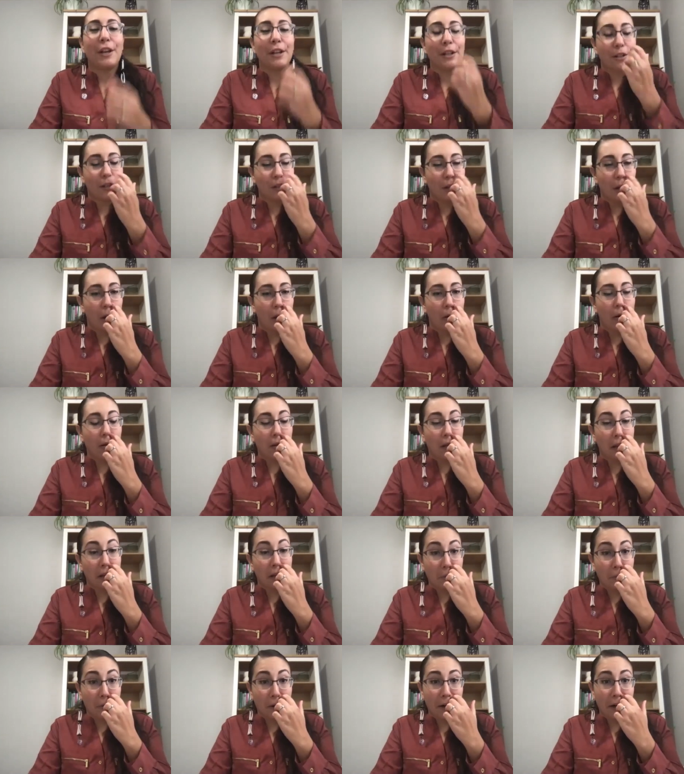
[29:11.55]
So a
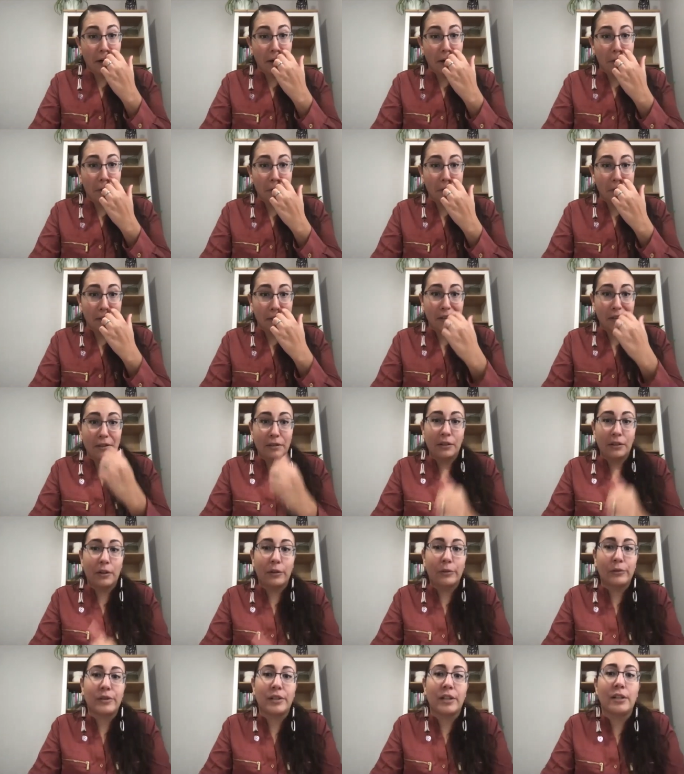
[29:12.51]
lot of work goes
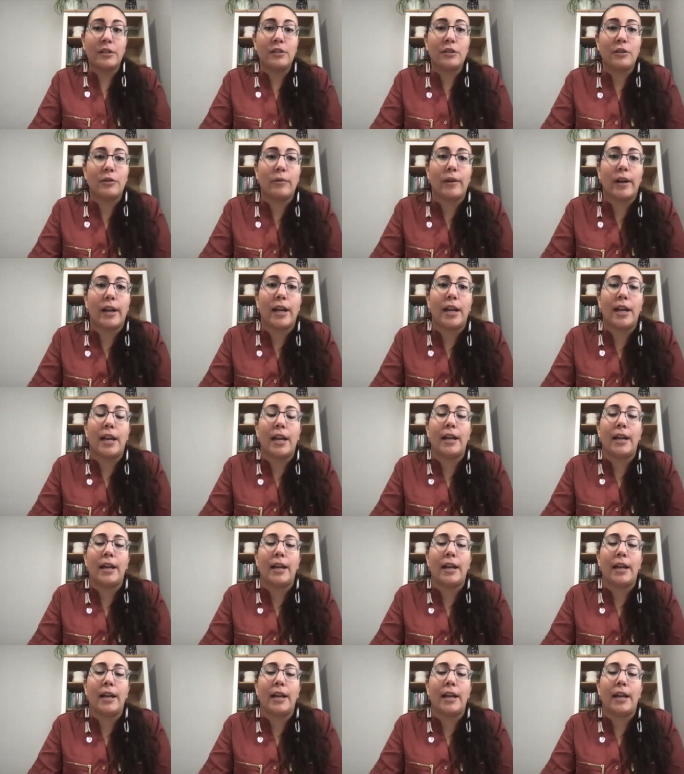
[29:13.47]
goes into it,